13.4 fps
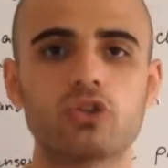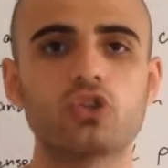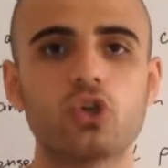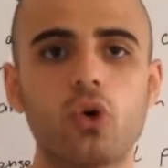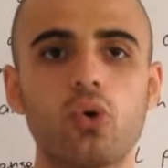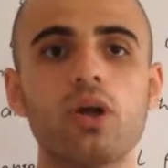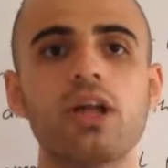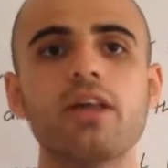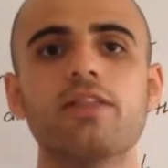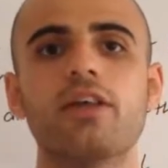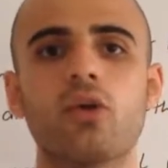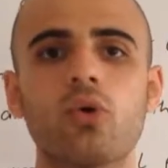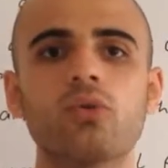So
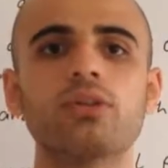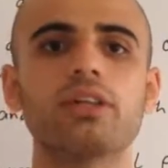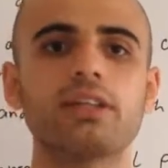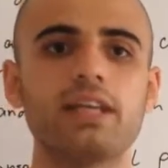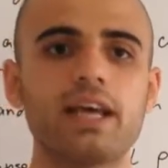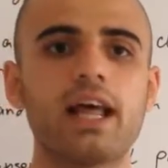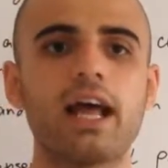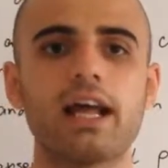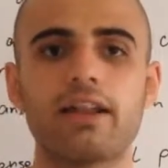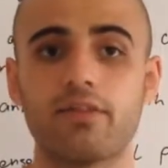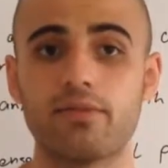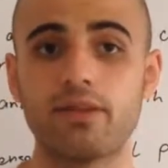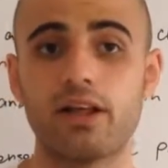they don't get ahead
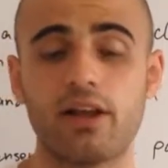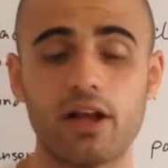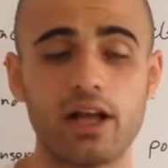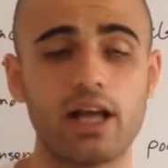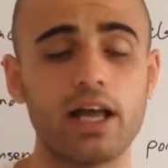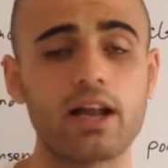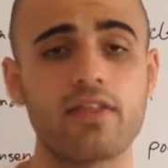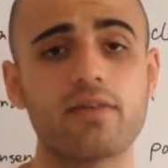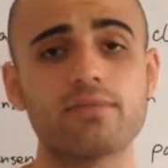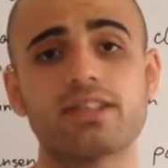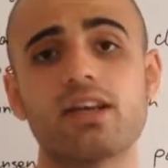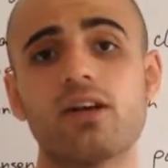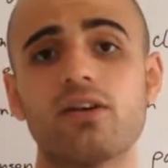of
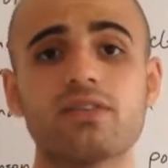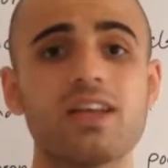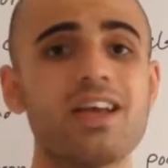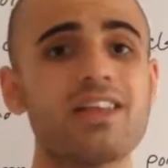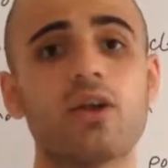themselves.